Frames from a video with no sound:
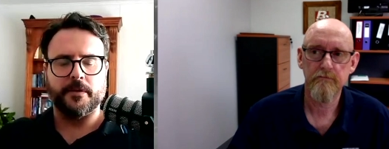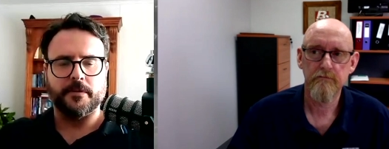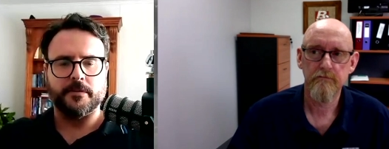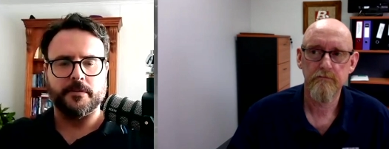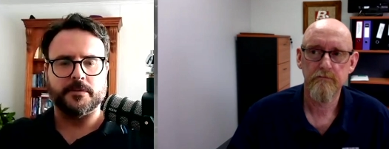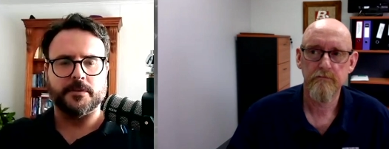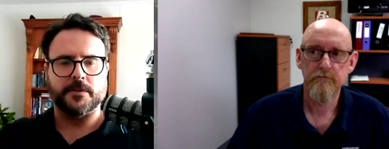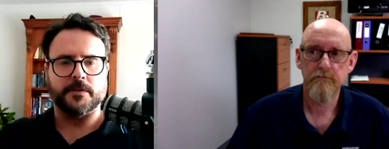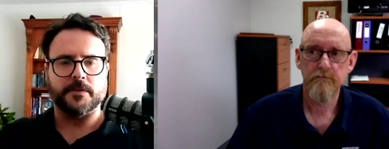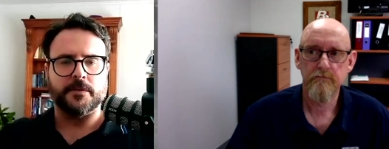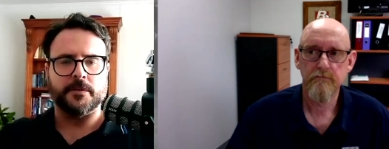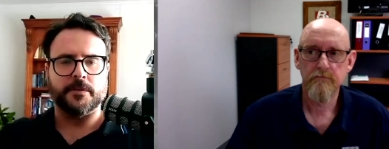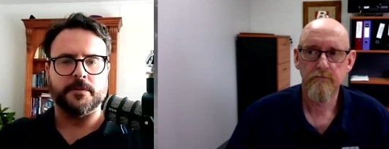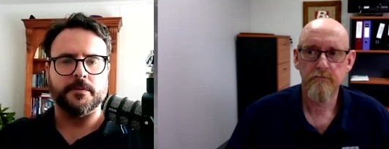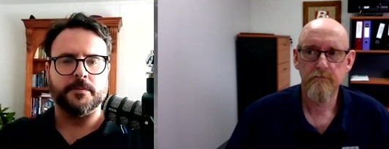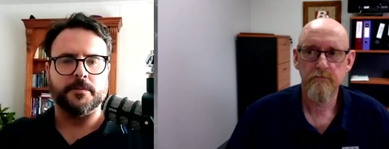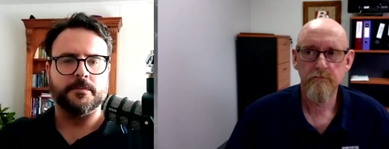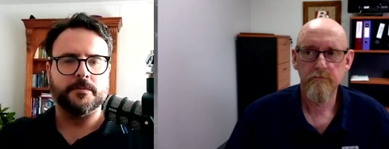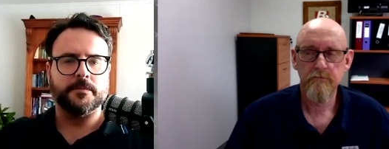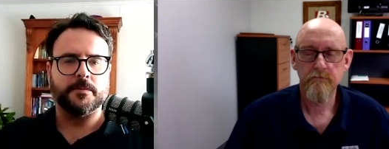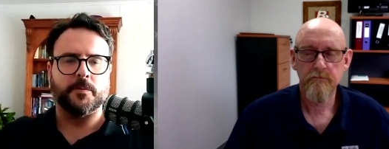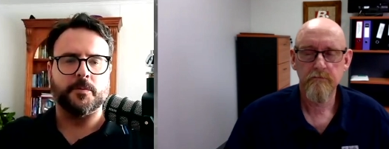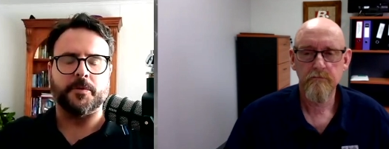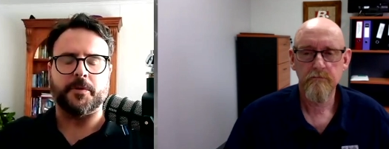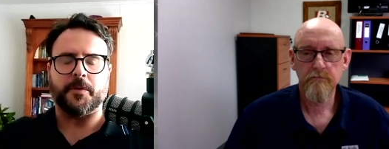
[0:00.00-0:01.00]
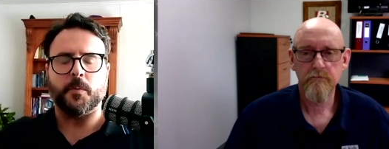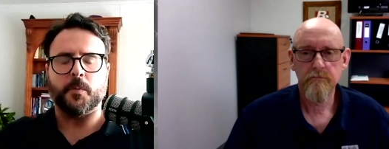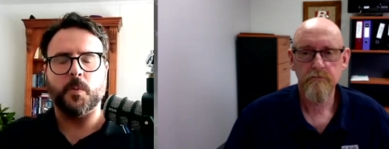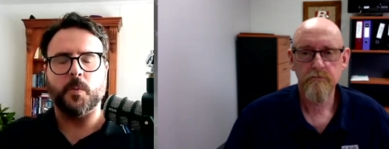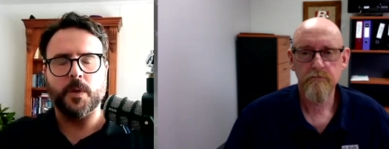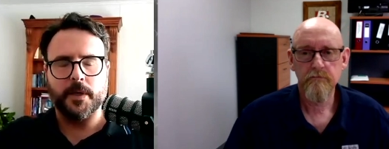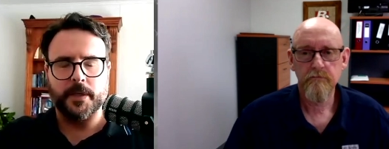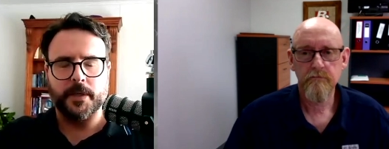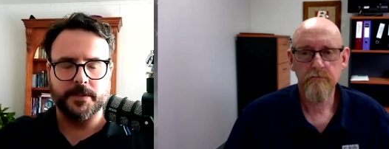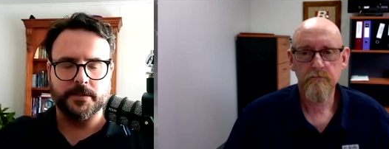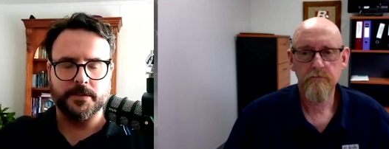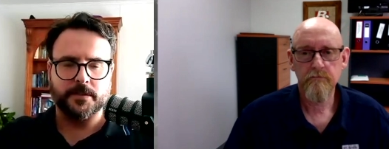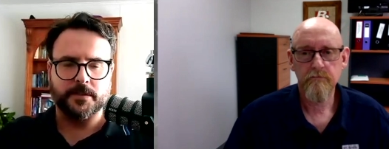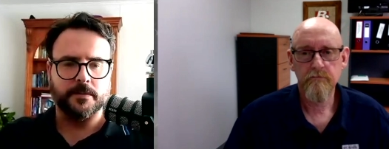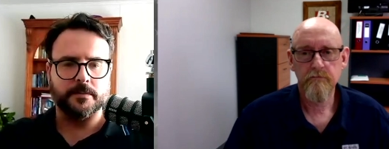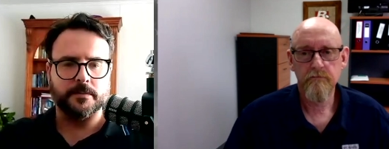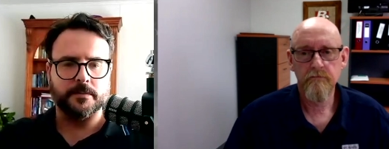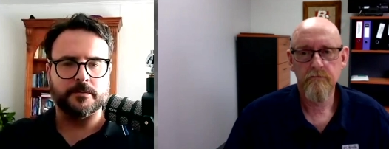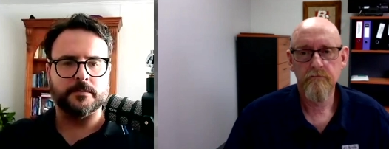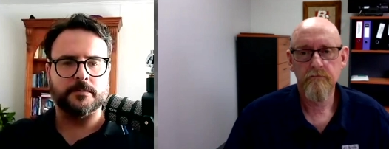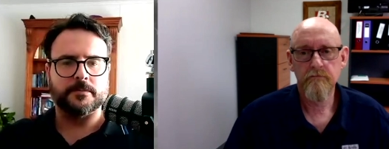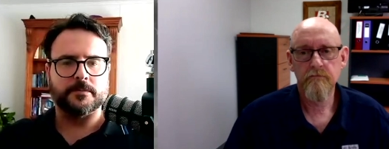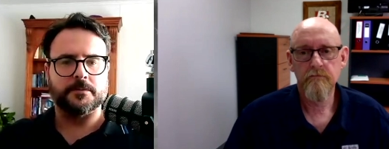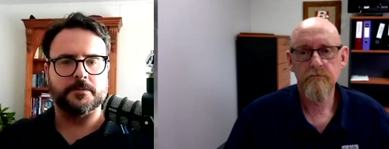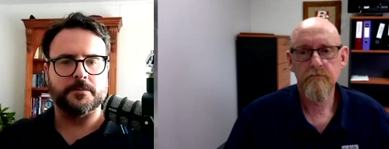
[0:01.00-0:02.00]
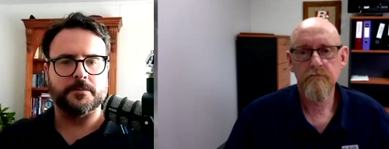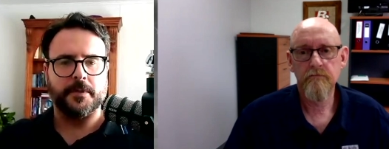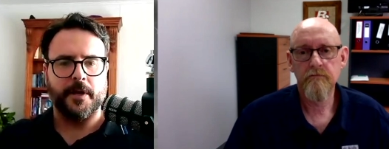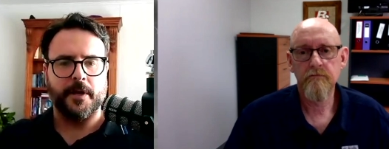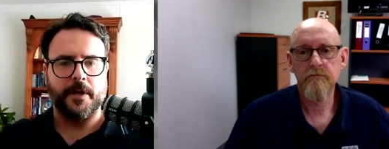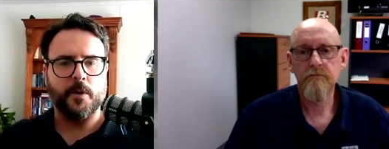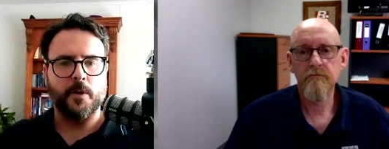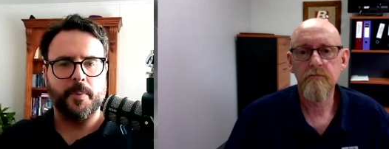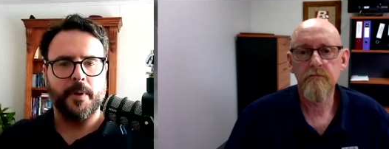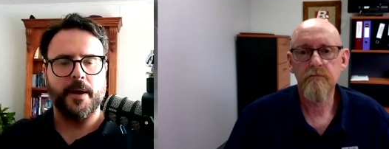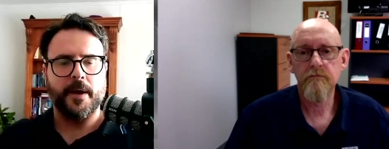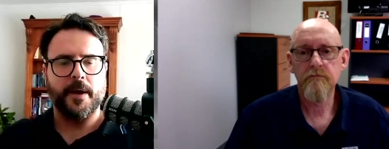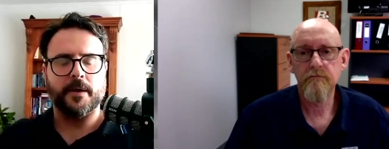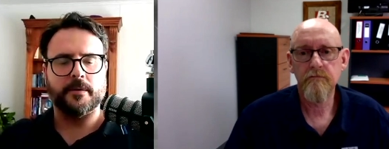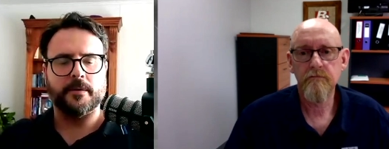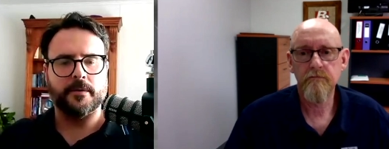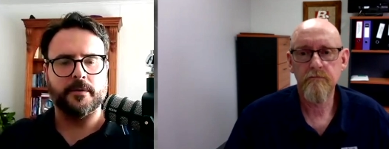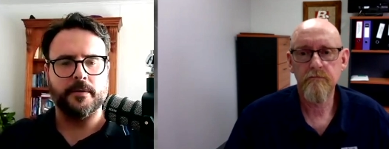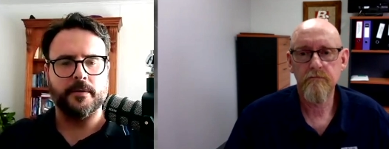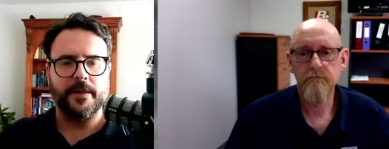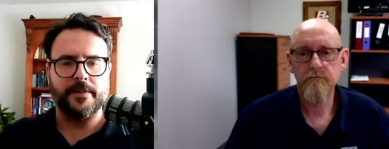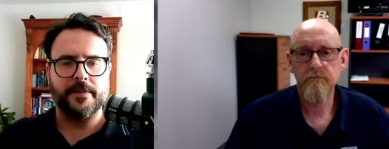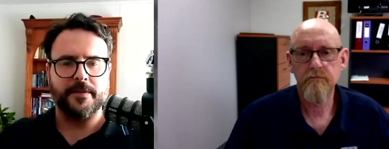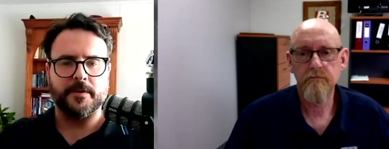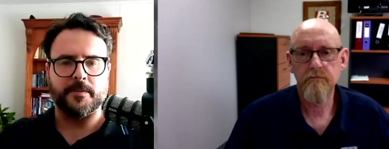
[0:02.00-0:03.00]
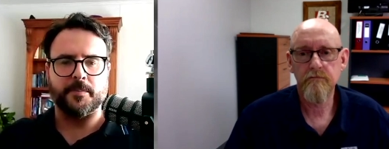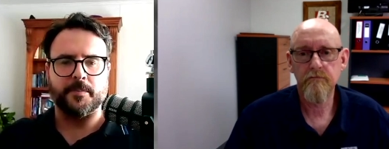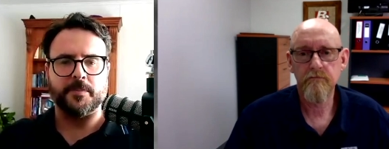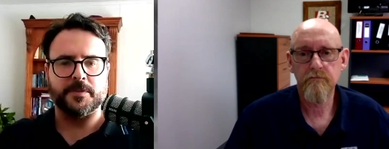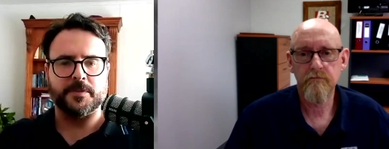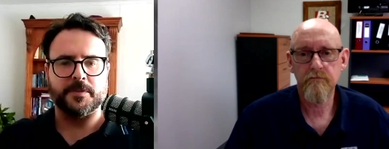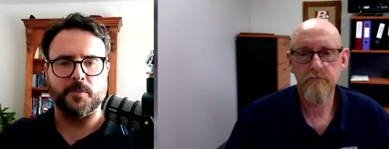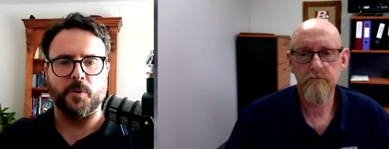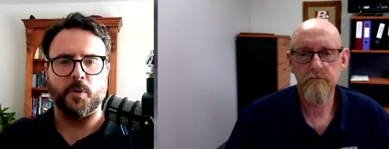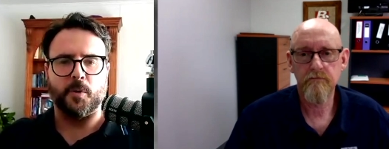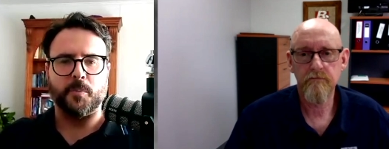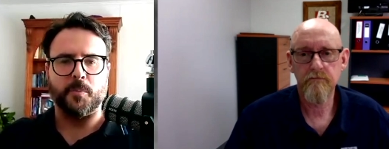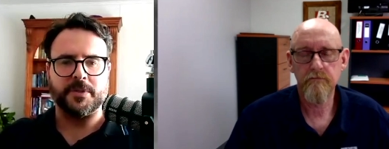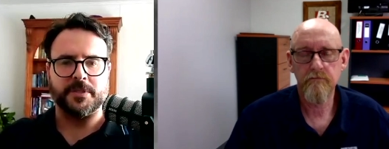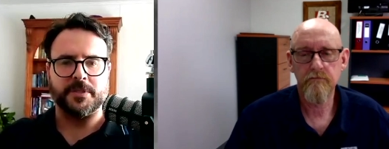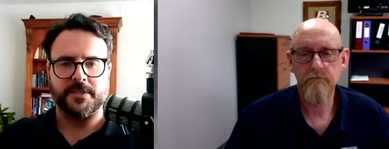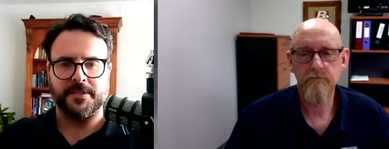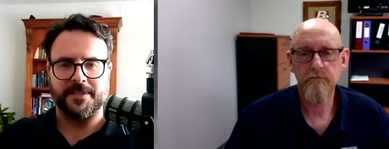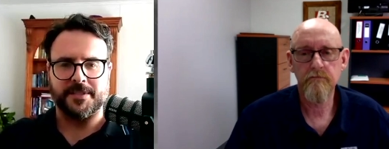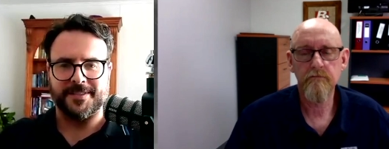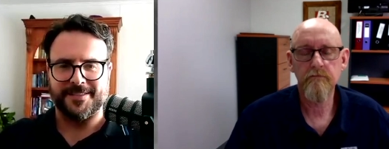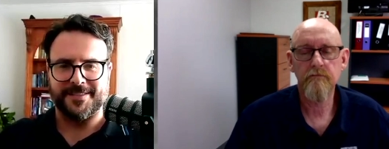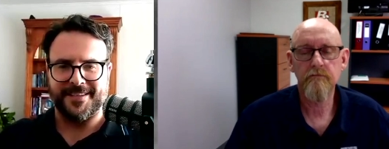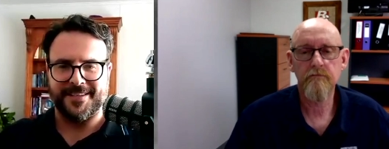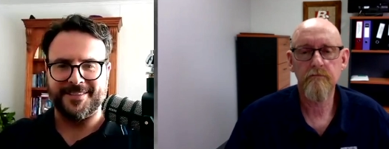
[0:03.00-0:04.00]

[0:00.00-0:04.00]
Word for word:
Speaker 1: to, or you're willing to, to help out other small businesses.